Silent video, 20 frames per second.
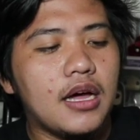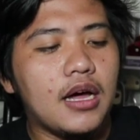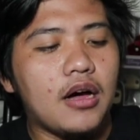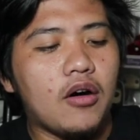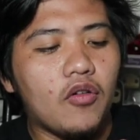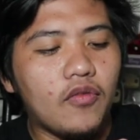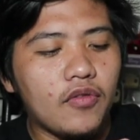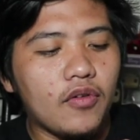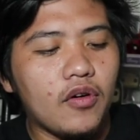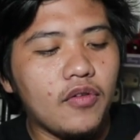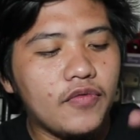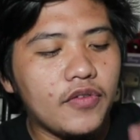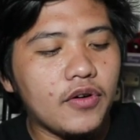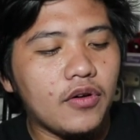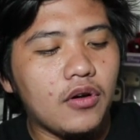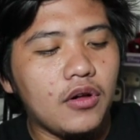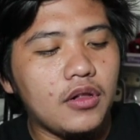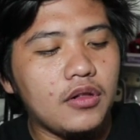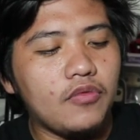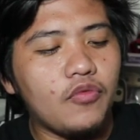
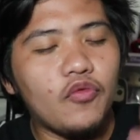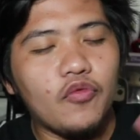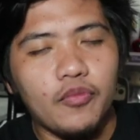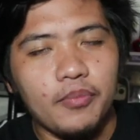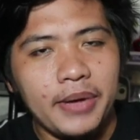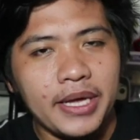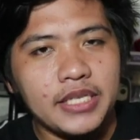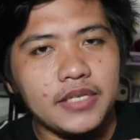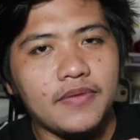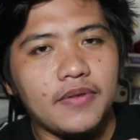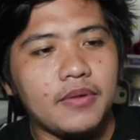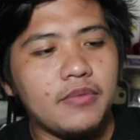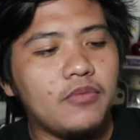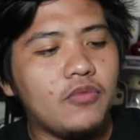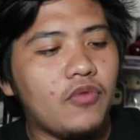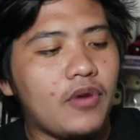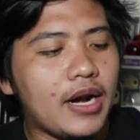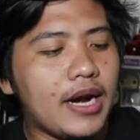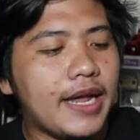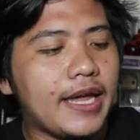Overall, based
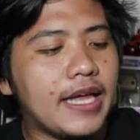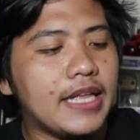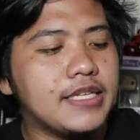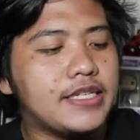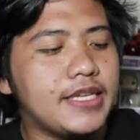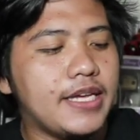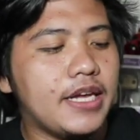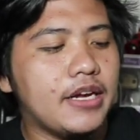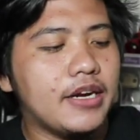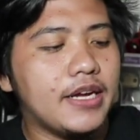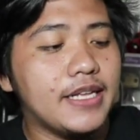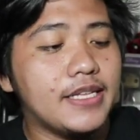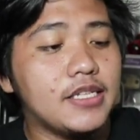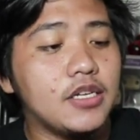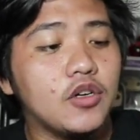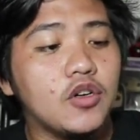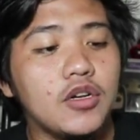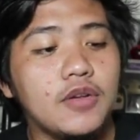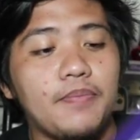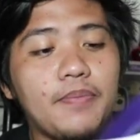from what I can see here, it's
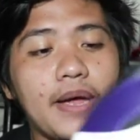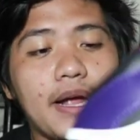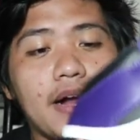a good